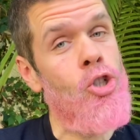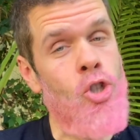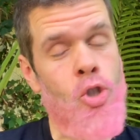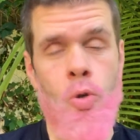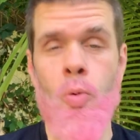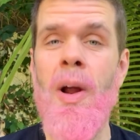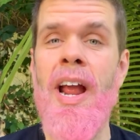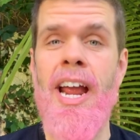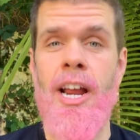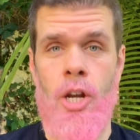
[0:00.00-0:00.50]

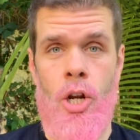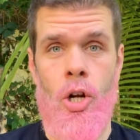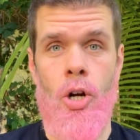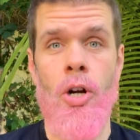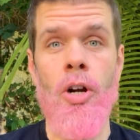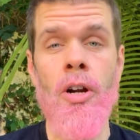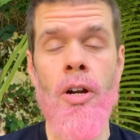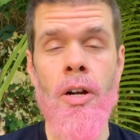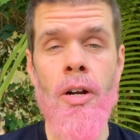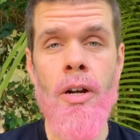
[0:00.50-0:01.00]

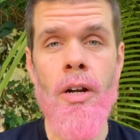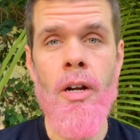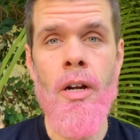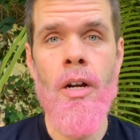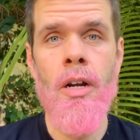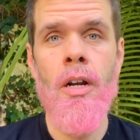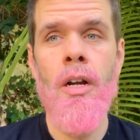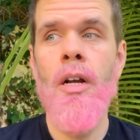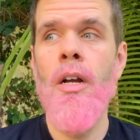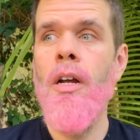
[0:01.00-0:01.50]
trailer
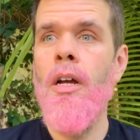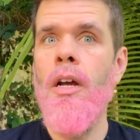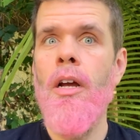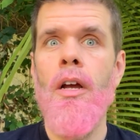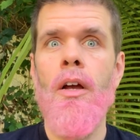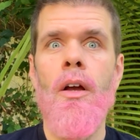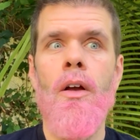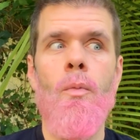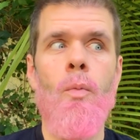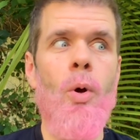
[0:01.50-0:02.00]

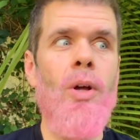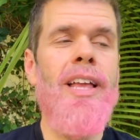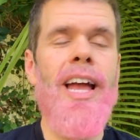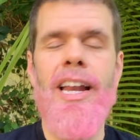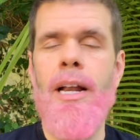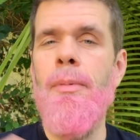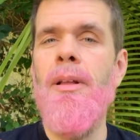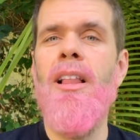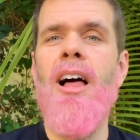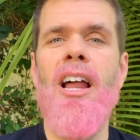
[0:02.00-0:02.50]
will
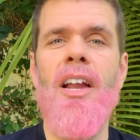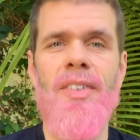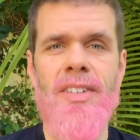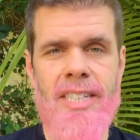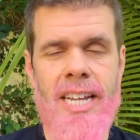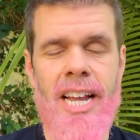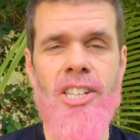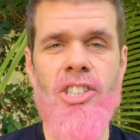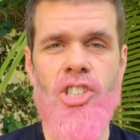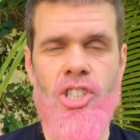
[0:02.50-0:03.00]
get him a lot of
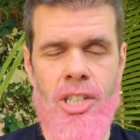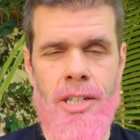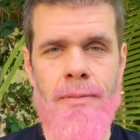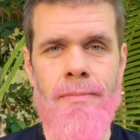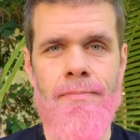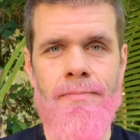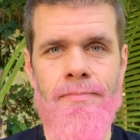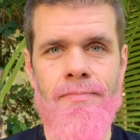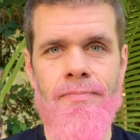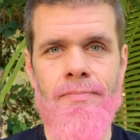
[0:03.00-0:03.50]
attention.
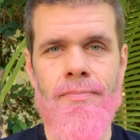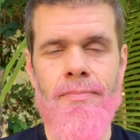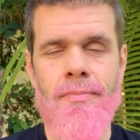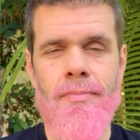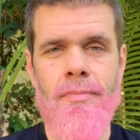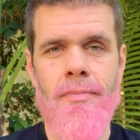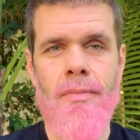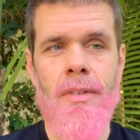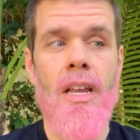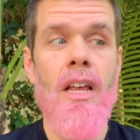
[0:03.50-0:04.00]

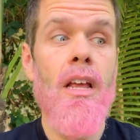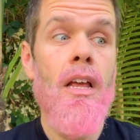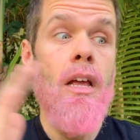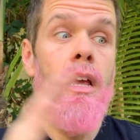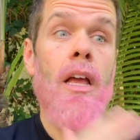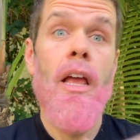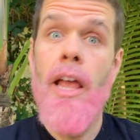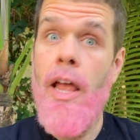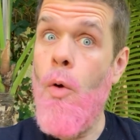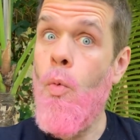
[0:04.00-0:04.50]

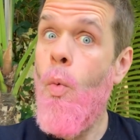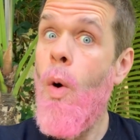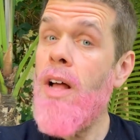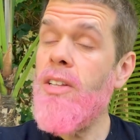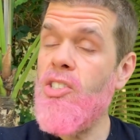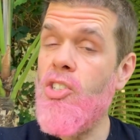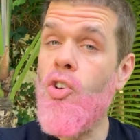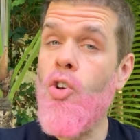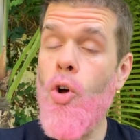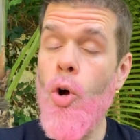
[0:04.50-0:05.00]
It
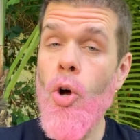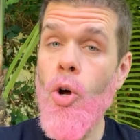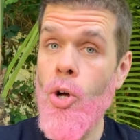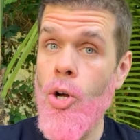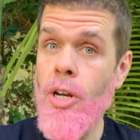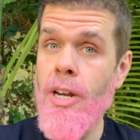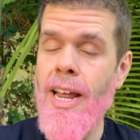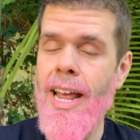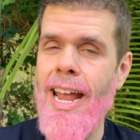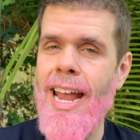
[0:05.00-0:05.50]
was
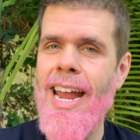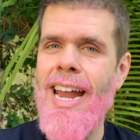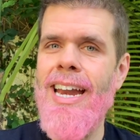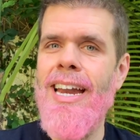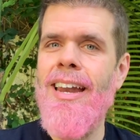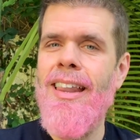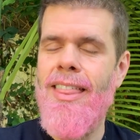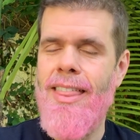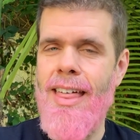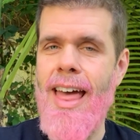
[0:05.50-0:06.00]
good
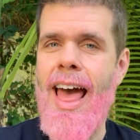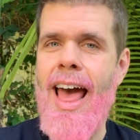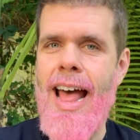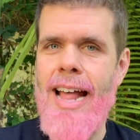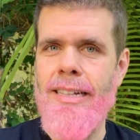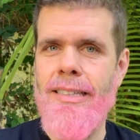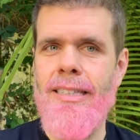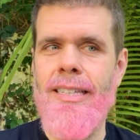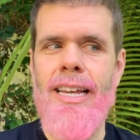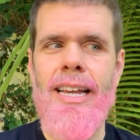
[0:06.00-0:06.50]
in
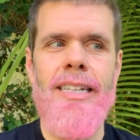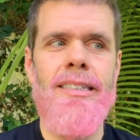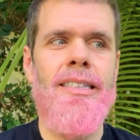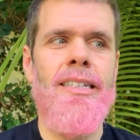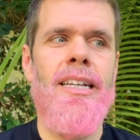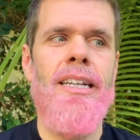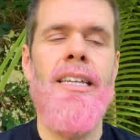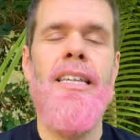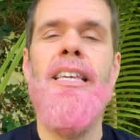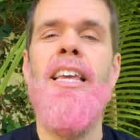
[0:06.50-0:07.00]
that it
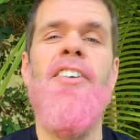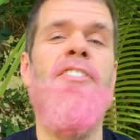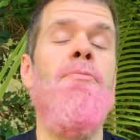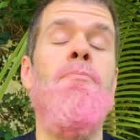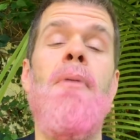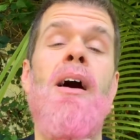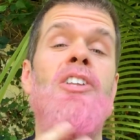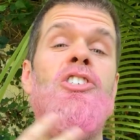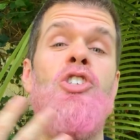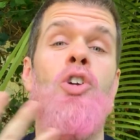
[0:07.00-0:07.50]
didn't give
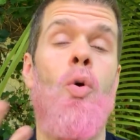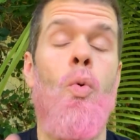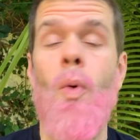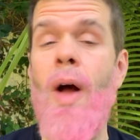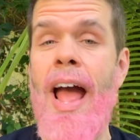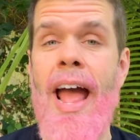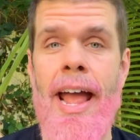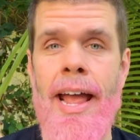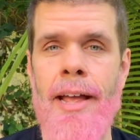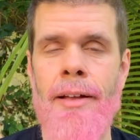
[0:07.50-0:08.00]
much
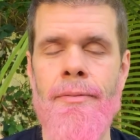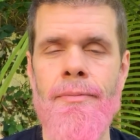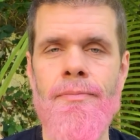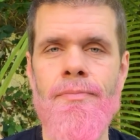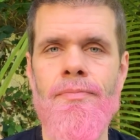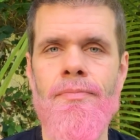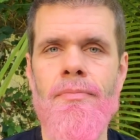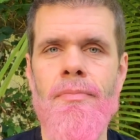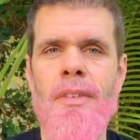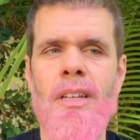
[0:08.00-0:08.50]
away,
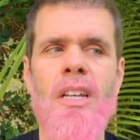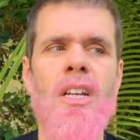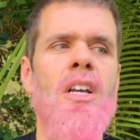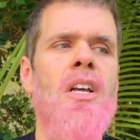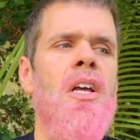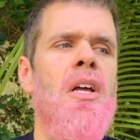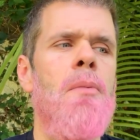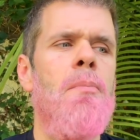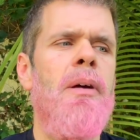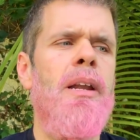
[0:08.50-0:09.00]

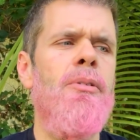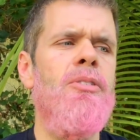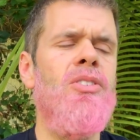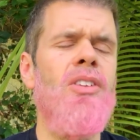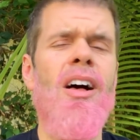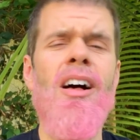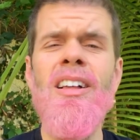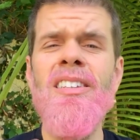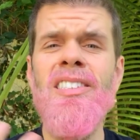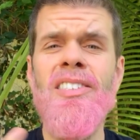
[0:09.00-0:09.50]
but it was
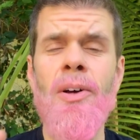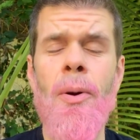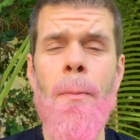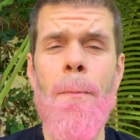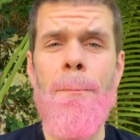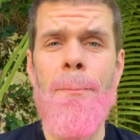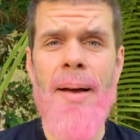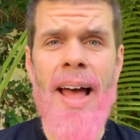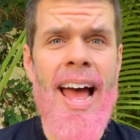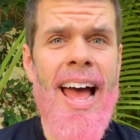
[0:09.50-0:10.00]
also
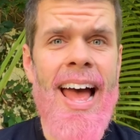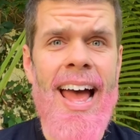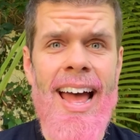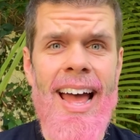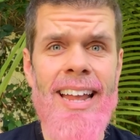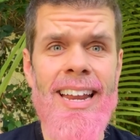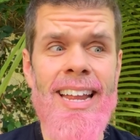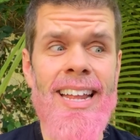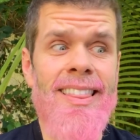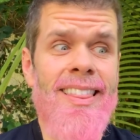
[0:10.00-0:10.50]

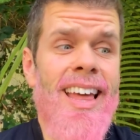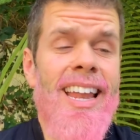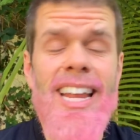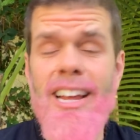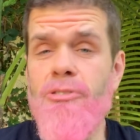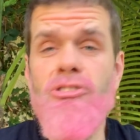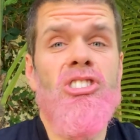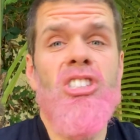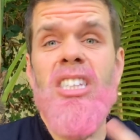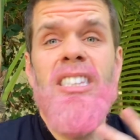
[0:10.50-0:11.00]
bad in that
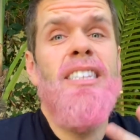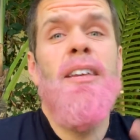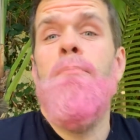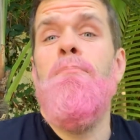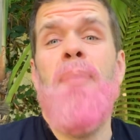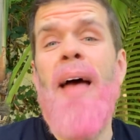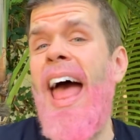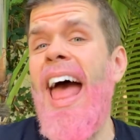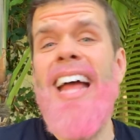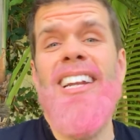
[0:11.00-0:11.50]
it was just a
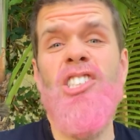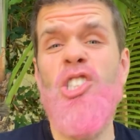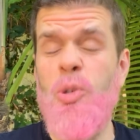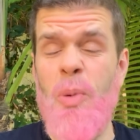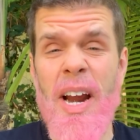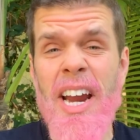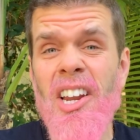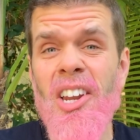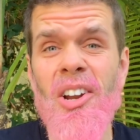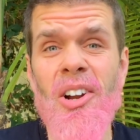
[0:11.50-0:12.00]
bad
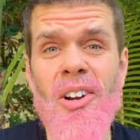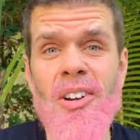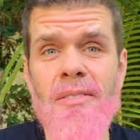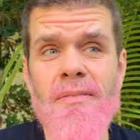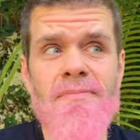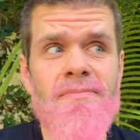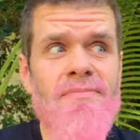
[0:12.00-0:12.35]
trailer.